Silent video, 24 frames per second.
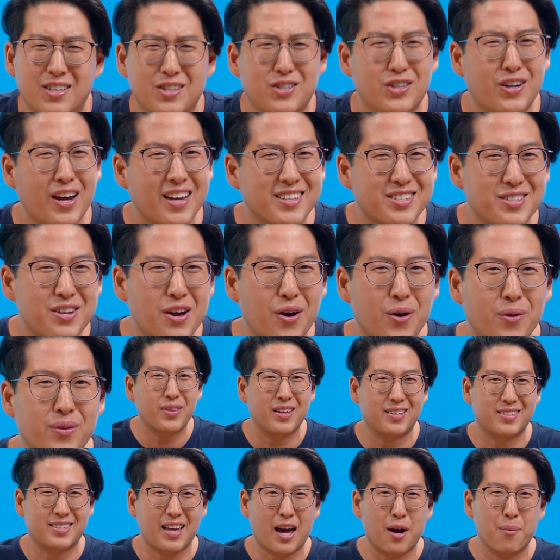Did you guys know
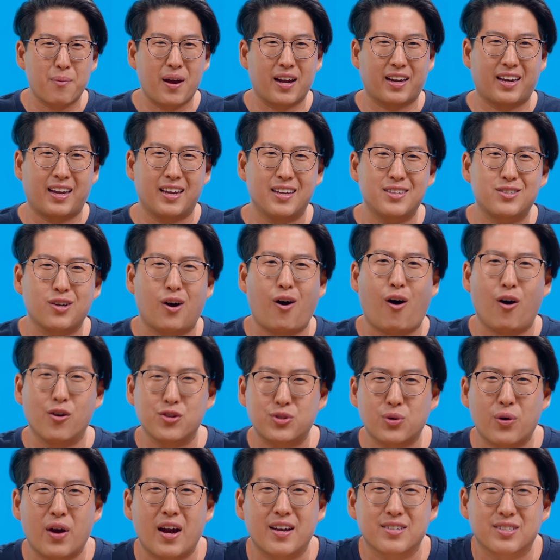that Saddleback Kids
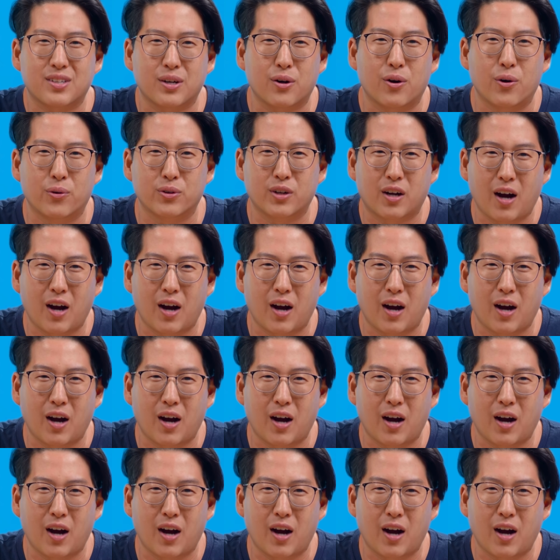also has their own